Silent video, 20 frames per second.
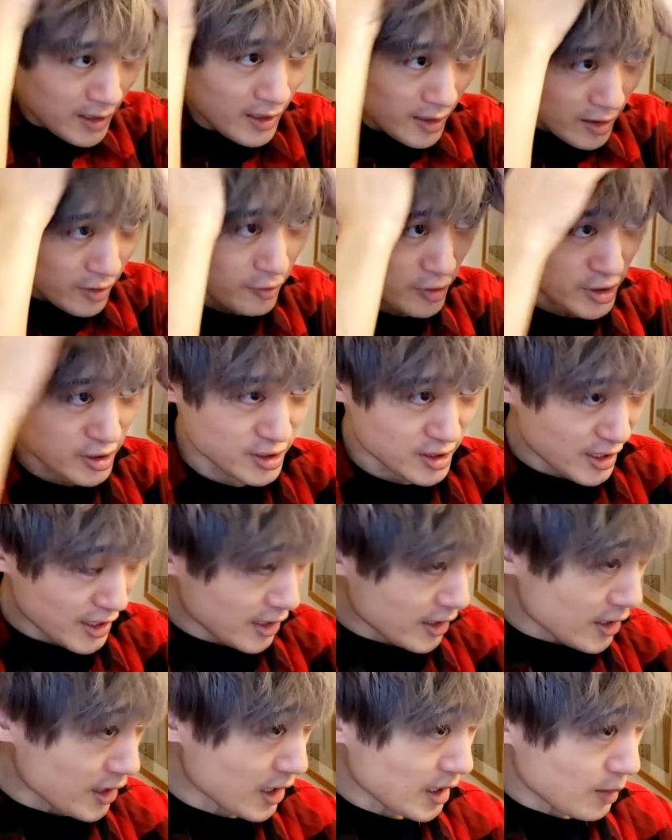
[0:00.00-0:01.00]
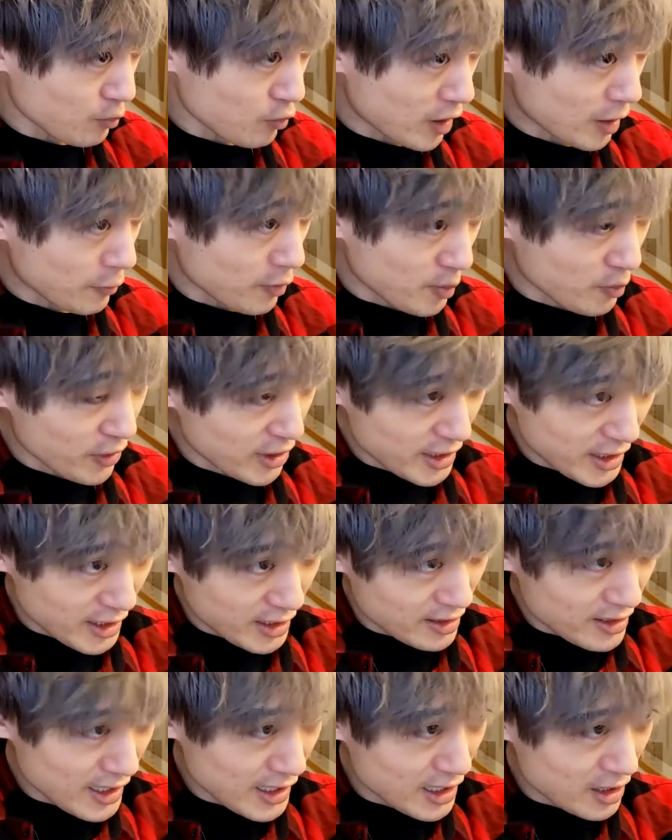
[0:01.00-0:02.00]
So we just shake it up while we're bringing
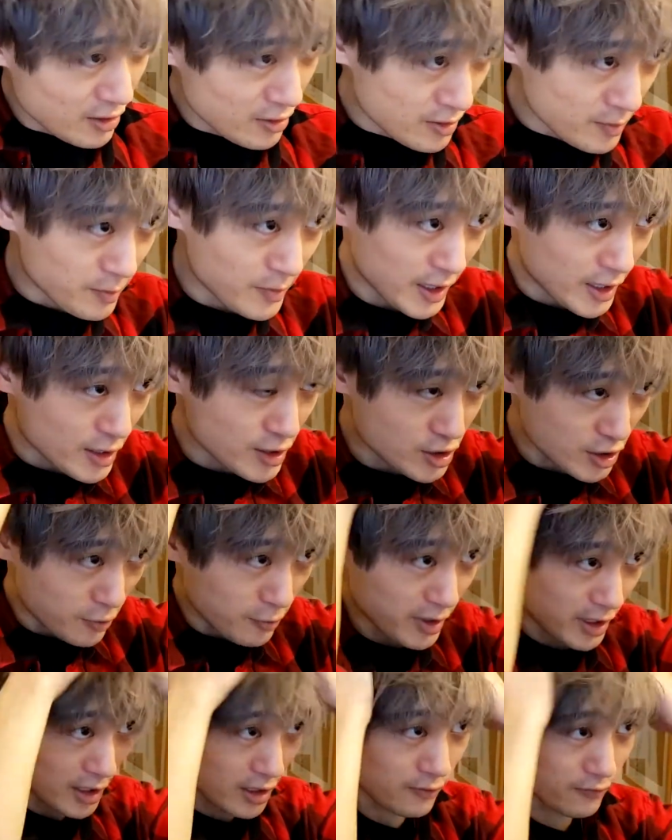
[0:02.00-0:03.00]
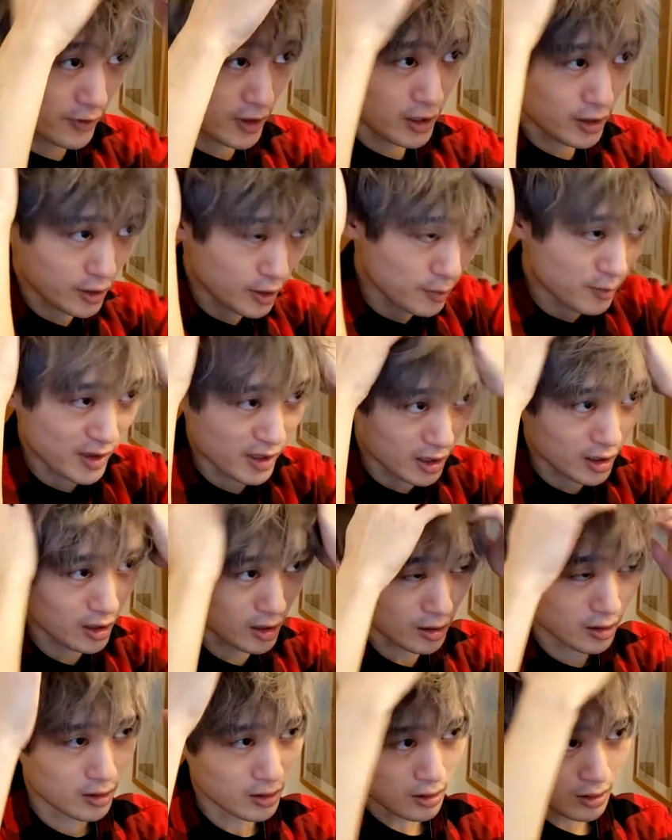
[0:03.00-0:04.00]
it down, making sure we get the volume
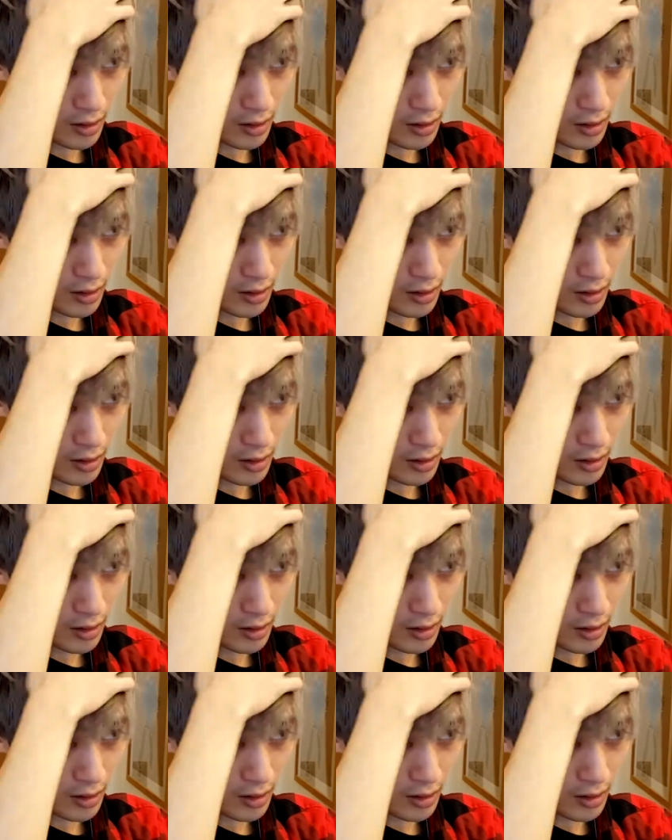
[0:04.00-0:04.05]
still.